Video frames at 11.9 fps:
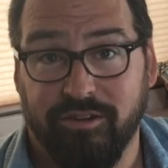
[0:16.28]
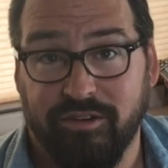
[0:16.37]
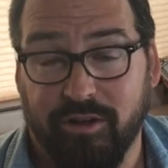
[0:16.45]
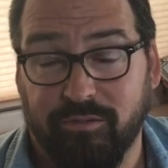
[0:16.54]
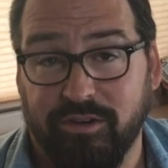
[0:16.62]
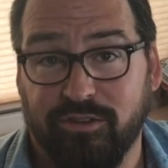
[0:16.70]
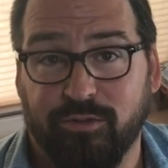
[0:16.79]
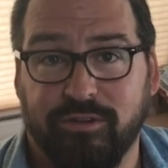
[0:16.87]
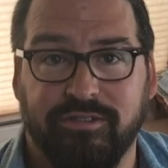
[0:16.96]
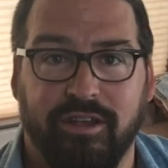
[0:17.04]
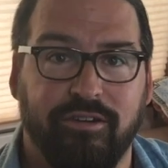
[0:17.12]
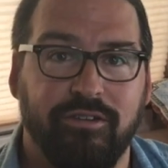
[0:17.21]
Internet
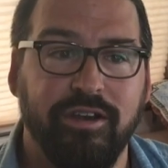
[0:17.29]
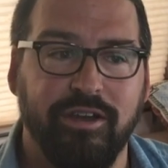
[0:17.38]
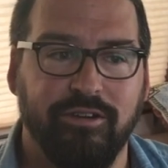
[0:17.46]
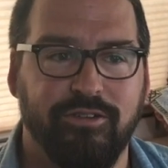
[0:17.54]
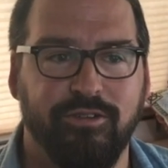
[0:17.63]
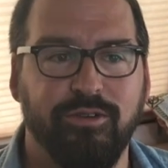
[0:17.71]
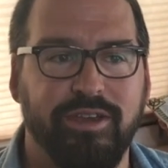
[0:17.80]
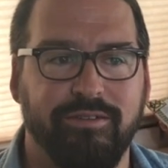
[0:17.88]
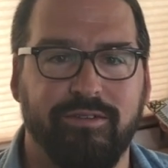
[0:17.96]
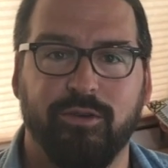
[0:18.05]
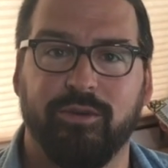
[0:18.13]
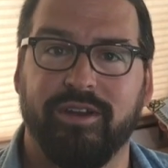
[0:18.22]
Resource Center here to
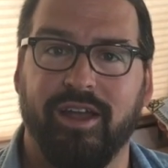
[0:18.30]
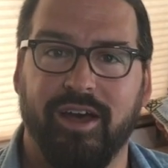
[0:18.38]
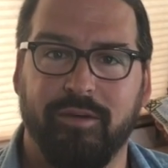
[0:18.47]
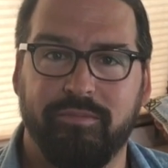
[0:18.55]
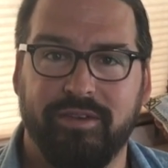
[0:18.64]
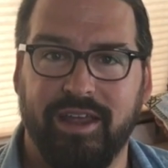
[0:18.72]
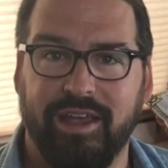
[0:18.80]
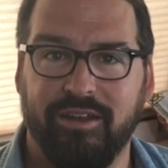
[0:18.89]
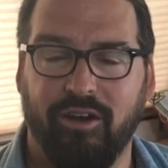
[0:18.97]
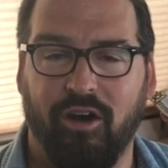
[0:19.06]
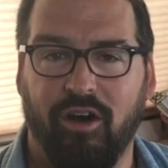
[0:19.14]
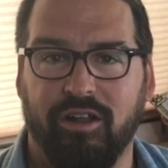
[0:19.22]
give you an
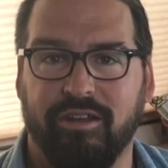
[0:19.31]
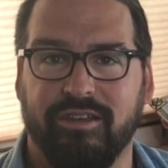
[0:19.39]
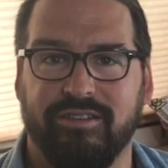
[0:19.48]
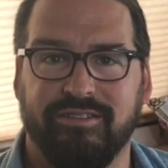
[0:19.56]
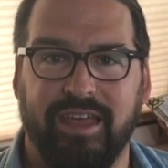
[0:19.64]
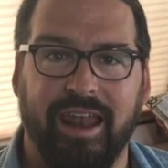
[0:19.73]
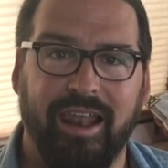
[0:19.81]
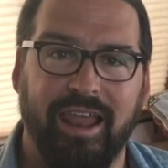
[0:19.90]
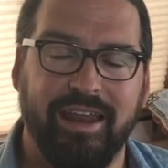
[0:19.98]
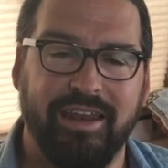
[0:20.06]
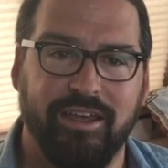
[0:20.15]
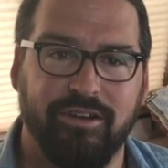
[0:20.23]
update on
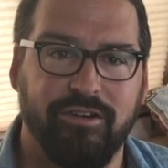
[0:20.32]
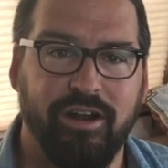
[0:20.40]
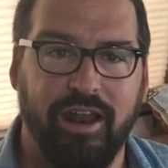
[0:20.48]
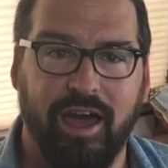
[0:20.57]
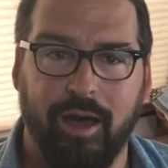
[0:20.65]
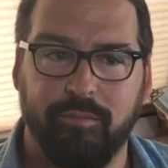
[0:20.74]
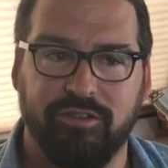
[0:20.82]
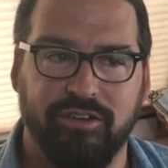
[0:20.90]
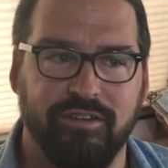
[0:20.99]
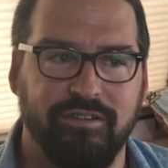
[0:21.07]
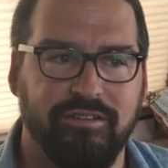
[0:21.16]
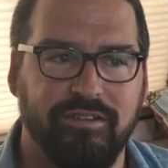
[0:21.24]
satellite internet
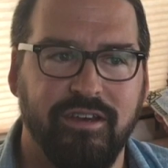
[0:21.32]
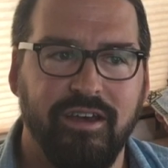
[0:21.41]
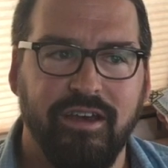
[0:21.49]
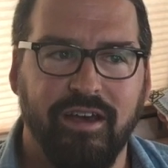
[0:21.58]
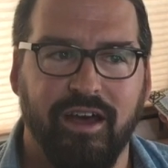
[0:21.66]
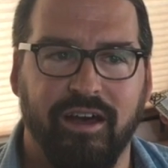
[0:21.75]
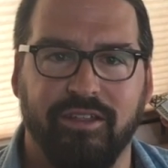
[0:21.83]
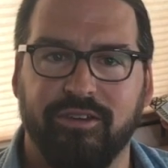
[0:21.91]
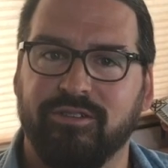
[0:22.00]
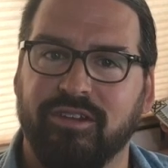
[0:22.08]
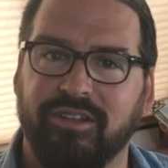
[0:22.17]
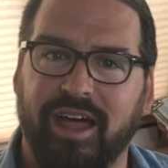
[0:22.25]
options. Uh,
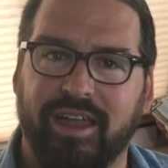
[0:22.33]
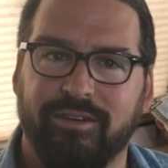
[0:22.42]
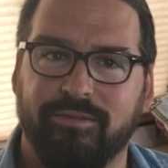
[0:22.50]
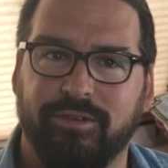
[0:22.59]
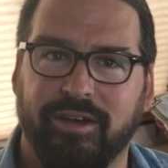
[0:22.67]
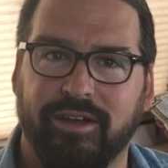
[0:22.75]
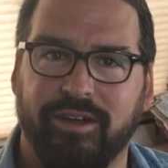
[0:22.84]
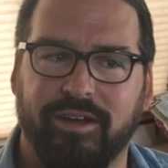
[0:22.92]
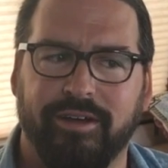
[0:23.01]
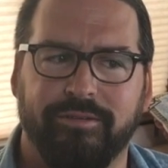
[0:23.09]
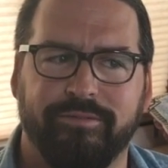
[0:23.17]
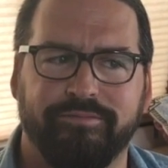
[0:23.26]
there's a lot of uh,
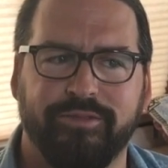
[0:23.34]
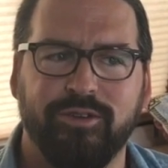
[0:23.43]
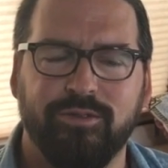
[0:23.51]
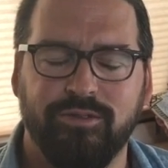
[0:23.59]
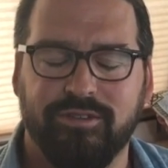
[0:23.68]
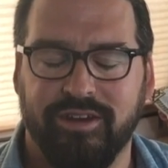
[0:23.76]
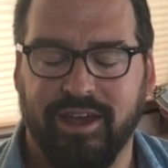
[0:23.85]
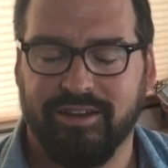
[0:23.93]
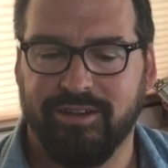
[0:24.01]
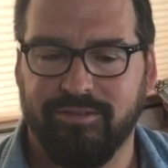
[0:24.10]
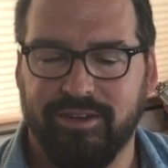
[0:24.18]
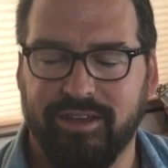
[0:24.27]
uh, news and
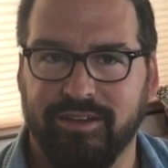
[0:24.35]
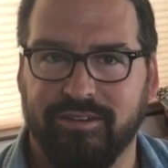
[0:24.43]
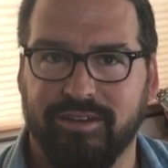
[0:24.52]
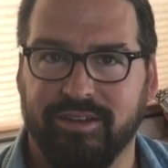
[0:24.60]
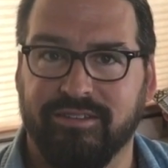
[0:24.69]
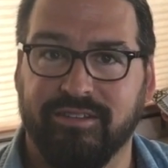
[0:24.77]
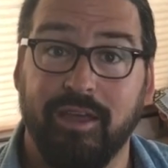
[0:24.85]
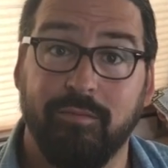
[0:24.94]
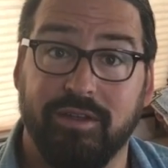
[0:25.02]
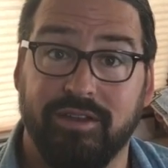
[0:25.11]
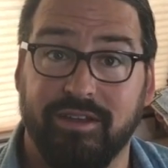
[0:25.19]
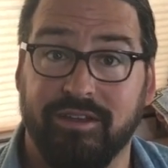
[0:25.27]
activity and
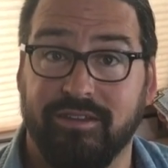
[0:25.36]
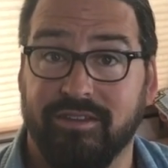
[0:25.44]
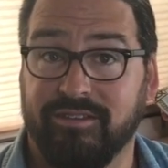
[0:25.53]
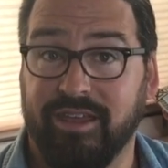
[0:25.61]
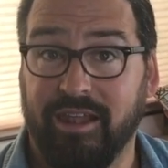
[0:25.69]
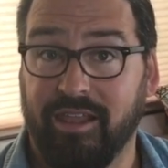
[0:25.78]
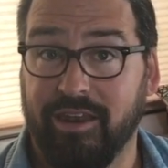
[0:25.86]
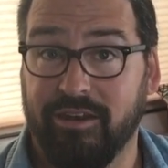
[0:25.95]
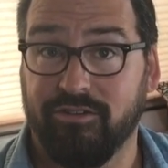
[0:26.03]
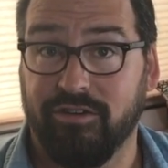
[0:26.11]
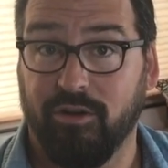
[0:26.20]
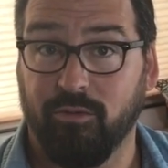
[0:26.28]
excitement in the satellite
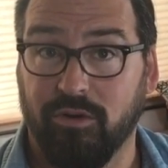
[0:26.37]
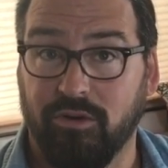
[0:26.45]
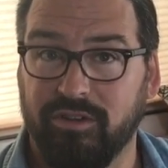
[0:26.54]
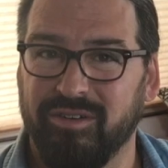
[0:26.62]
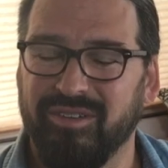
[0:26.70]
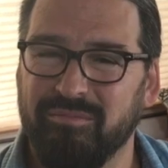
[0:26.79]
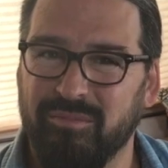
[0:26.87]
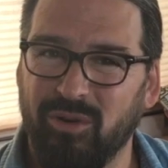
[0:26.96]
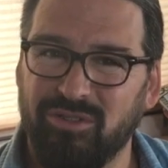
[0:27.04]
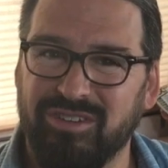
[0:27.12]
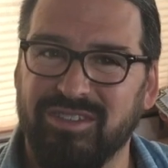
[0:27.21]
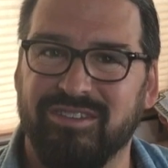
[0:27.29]
internet world, and
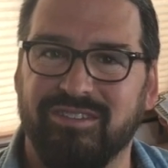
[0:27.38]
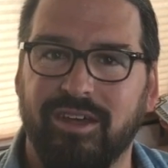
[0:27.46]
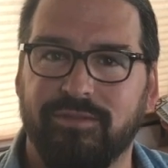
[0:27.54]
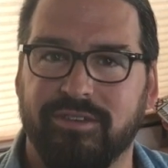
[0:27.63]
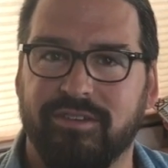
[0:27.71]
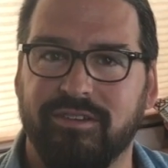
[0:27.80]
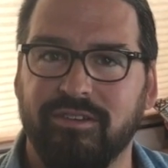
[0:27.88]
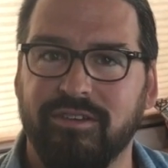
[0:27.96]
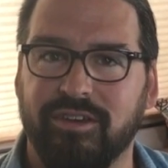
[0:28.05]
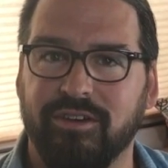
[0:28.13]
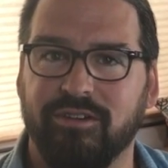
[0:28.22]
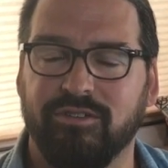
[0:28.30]
most of this stuff is still
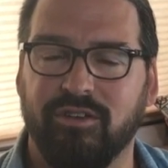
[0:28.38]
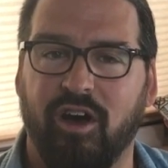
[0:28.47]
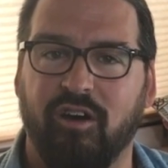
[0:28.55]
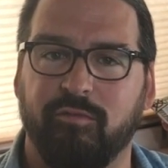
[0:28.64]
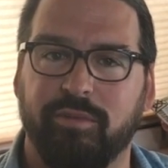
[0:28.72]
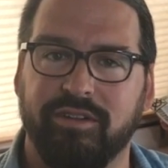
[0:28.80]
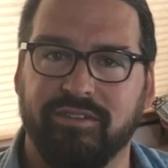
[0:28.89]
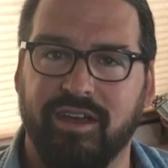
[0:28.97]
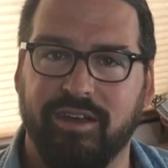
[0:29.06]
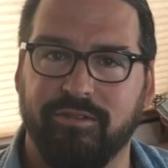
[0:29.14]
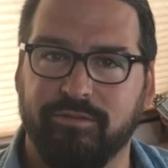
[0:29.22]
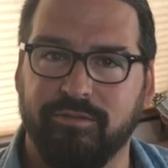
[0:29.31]
years off, but it's
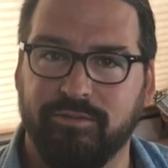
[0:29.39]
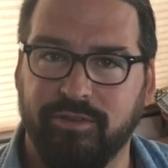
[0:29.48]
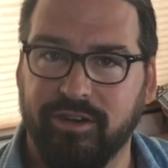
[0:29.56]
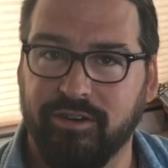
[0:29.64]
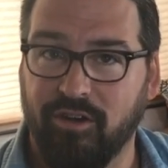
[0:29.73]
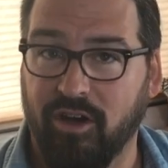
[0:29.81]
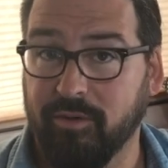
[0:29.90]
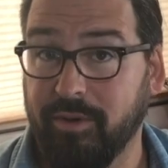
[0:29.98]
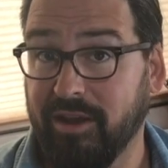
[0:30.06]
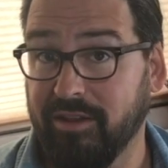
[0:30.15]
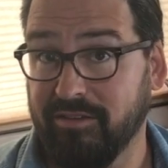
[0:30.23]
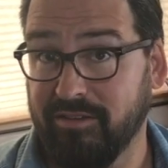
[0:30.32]
kind of fun to talk
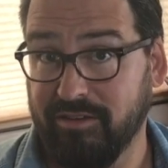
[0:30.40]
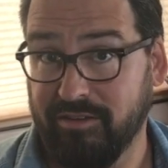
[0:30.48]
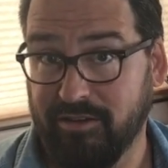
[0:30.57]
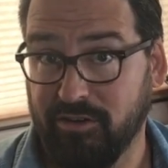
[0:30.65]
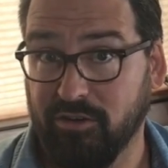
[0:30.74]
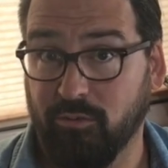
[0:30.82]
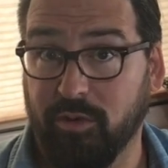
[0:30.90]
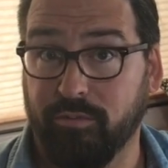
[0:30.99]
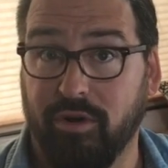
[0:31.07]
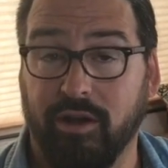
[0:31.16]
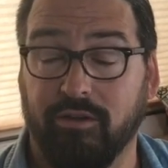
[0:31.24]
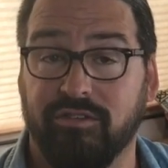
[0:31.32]
about it, hear what
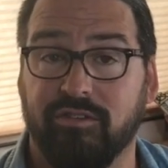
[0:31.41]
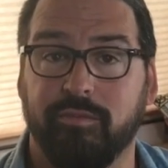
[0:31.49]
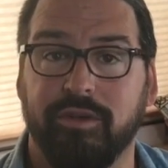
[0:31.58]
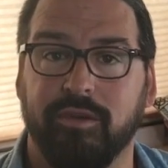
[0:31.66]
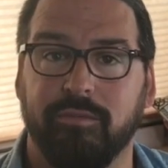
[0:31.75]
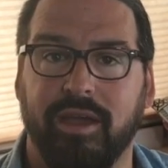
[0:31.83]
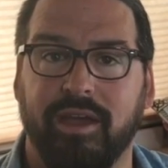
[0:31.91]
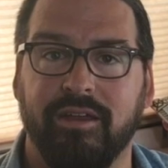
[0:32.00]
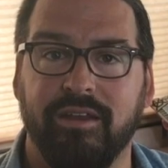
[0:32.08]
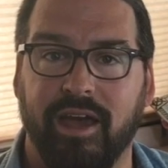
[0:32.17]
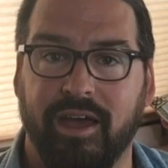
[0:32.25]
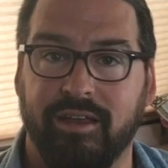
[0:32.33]
progress is being
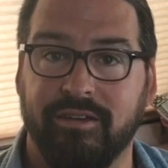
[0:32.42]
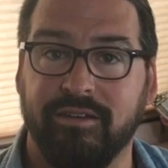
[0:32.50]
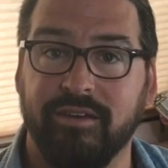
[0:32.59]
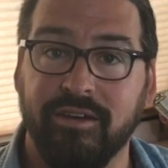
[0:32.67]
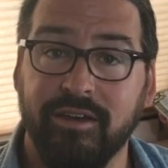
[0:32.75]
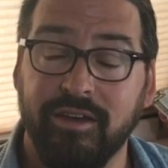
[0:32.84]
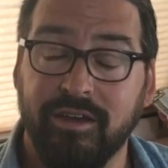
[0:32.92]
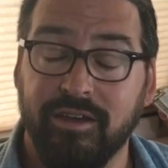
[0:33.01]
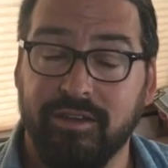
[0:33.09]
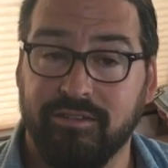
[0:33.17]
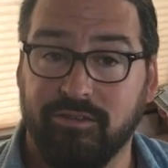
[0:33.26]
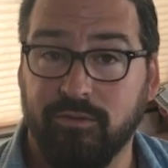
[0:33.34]
made, and
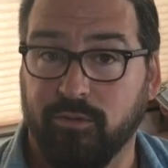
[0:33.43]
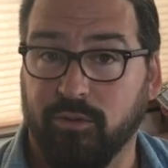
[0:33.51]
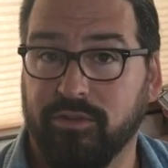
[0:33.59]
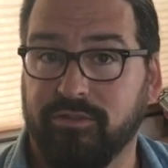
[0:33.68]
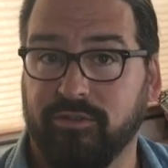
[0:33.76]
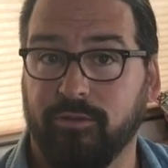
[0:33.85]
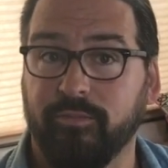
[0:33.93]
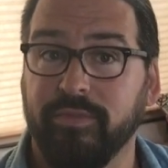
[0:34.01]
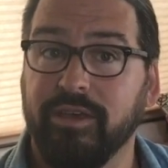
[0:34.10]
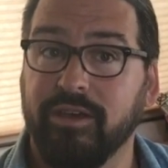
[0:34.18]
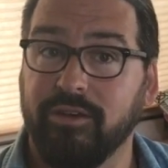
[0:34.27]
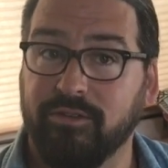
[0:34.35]
so forth. So
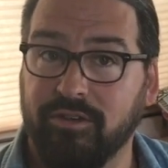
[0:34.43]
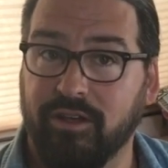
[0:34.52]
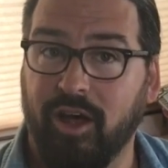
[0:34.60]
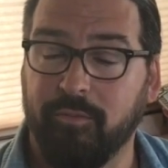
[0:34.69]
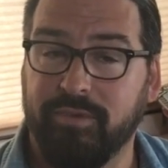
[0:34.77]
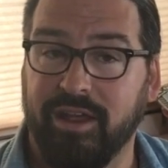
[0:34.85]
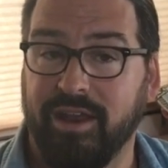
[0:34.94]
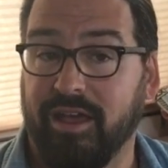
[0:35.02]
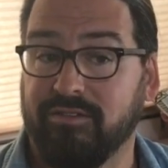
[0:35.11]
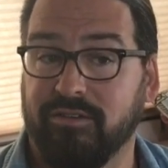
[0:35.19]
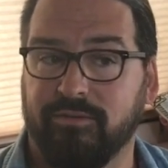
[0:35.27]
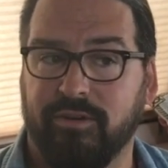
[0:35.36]
here's an update
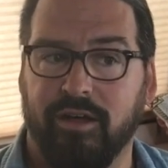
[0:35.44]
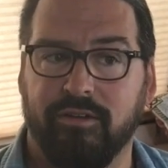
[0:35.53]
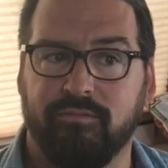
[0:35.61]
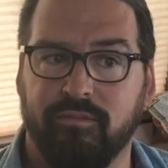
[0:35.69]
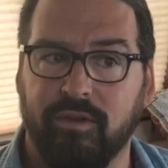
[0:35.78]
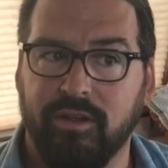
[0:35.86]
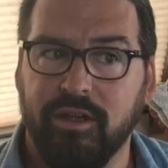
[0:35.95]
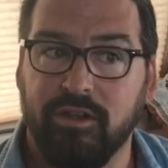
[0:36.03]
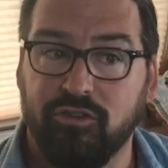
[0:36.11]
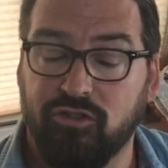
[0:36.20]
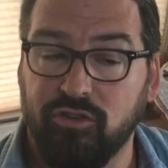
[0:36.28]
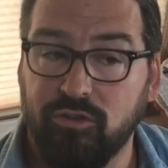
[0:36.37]
as of uh,
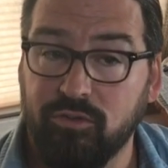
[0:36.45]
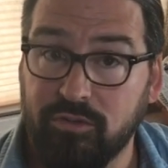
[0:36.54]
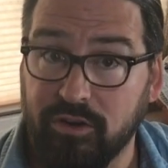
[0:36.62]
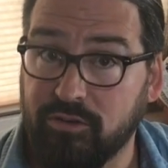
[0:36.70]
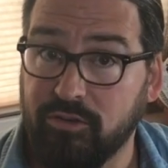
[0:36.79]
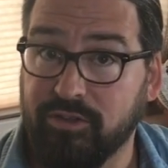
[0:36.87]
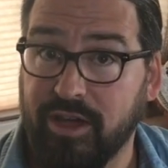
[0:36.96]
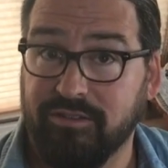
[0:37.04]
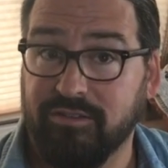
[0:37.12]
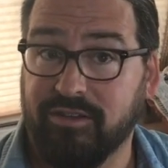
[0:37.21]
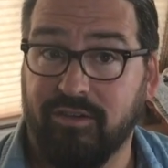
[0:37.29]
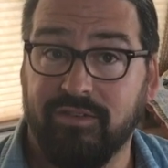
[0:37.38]
June
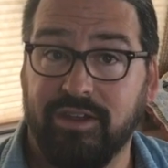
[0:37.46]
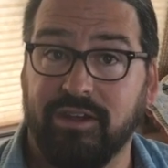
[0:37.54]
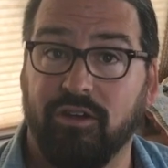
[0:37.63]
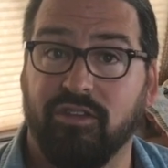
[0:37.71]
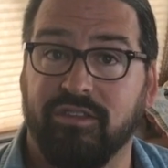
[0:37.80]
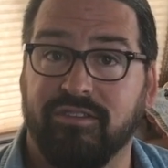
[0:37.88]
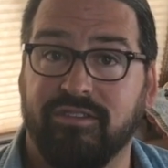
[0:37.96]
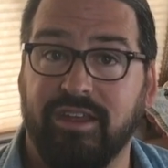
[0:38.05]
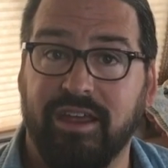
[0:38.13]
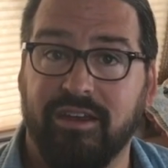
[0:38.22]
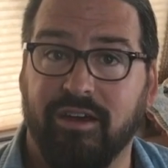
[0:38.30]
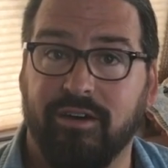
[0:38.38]
2017 on the
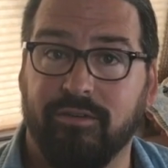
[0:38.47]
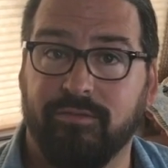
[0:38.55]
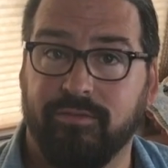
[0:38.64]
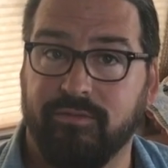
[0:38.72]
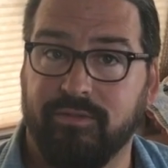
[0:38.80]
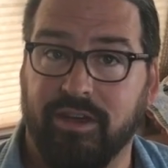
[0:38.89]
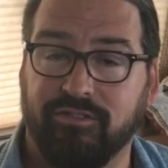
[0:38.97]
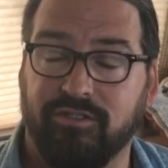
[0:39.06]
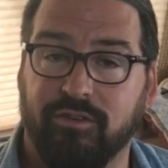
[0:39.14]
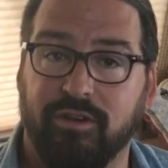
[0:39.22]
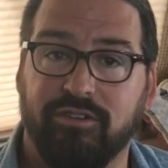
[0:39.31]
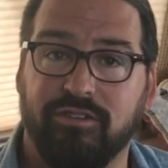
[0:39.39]
state of next
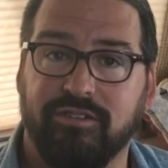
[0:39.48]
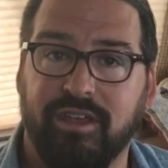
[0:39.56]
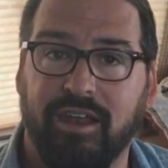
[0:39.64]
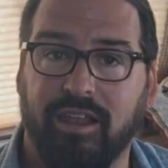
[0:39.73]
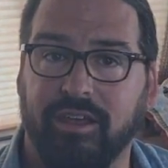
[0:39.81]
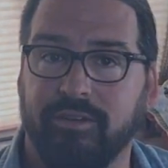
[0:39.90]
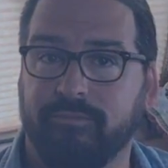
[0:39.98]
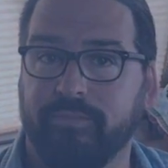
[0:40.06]
generation satellite.